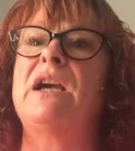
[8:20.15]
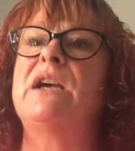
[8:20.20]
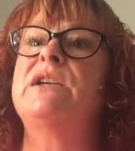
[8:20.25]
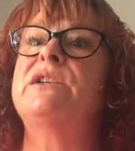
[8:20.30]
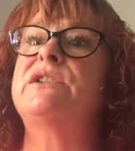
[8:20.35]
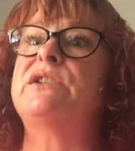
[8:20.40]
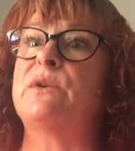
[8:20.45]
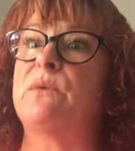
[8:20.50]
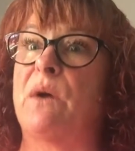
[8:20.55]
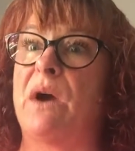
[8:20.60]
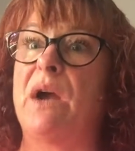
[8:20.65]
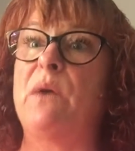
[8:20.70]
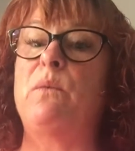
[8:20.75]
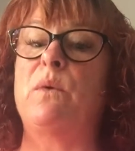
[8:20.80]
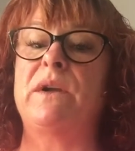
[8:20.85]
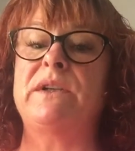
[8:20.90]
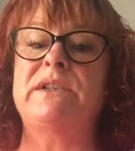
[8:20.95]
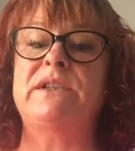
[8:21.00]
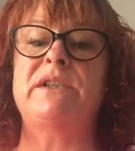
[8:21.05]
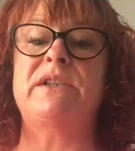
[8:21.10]
So I
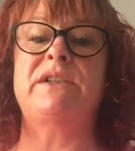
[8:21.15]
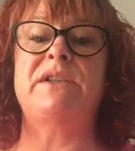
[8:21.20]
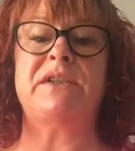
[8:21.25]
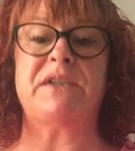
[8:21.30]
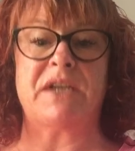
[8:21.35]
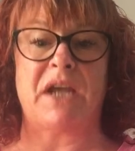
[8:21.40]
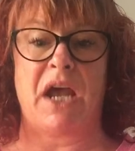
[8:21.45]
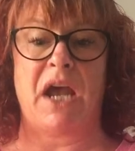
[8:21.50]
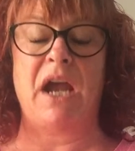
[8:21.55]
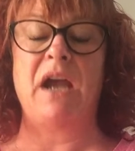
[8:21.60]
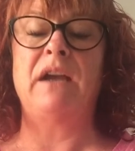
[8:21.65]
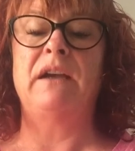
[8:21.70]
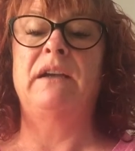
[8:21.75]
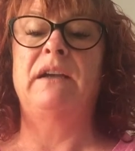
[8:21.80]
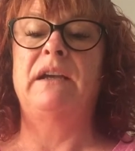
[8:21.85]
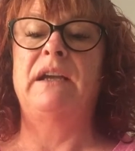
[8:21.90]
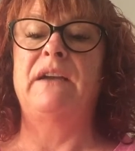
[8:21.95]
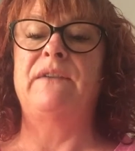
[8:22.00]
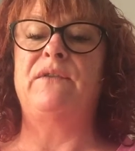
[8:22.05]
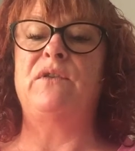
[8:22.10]
wondered, sir,
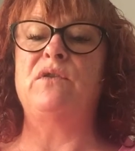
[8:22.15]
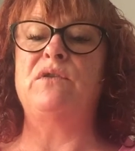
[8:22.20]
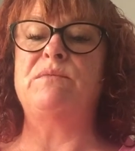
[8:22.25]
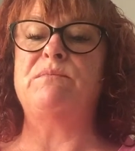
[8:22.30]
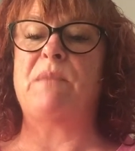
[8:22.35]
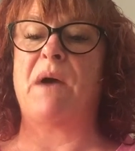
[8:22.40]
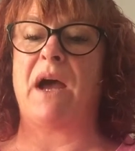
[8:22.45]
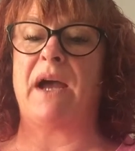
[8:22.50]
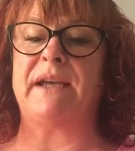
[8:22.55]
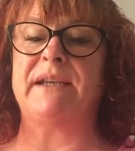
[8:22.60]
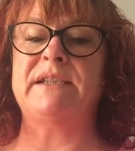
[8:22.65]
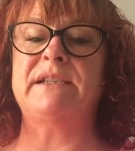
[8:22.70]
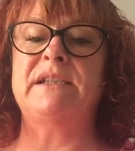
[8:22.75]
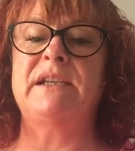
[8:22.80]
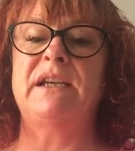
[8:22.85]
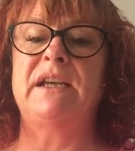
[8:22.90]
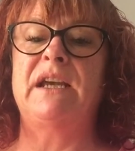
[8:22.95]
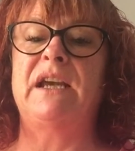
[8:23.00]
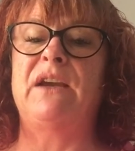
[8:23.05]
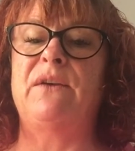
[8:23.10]
if you'd mind
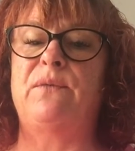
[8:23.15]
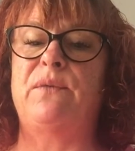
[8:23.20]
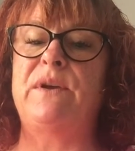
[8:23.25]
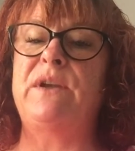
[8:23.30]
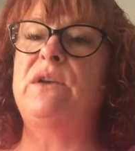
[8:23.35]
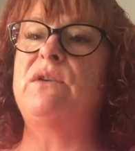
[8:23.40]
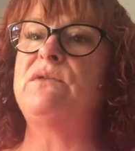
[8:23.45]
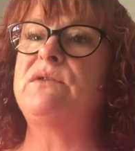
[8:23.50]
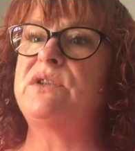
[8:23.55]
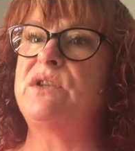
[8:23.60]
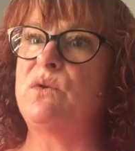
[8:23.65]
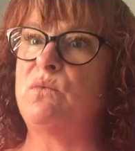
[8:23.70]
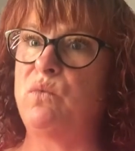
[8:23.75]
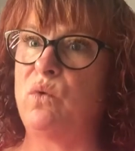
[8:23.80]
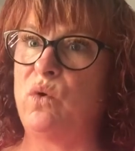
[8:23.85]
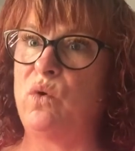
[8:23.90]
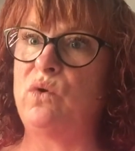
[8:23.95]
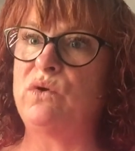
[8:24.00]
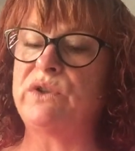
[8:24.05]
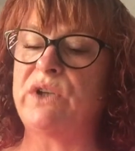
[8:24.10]
if we used the
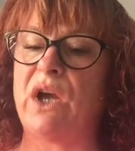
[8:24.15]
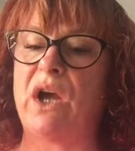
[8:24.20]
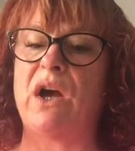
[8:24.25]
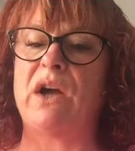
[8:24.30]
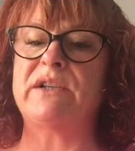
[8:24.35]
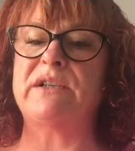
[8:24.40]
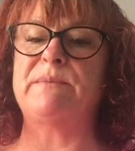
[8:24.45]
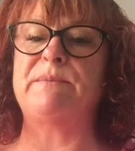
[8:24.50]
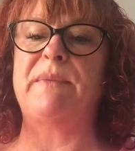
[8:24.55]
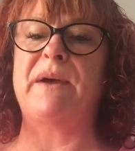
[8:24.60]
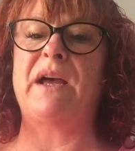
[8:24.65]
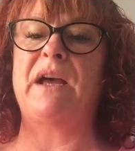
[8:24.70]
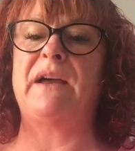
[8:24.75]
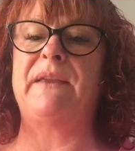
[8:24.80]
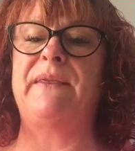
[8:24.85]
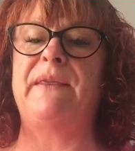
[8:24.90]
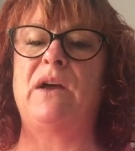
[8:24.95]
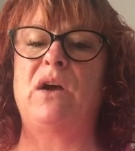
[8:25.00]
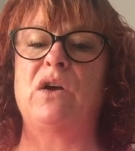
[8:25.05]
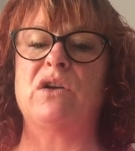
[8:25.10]
walled garden
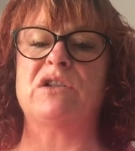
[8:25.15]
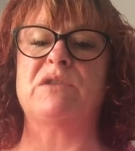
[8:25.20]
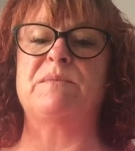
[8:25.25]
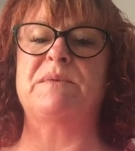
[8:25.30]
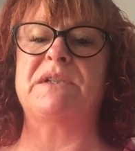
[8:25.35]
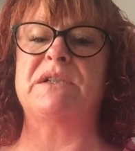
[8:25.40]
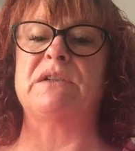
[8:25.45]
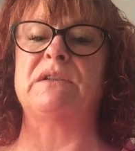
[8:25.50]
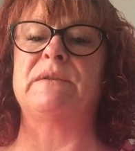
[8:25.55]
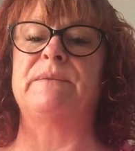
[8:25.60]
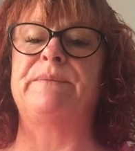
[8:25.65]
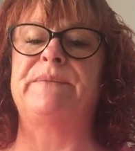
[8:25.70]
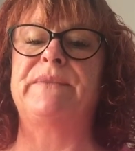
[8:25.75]
behind the hospital.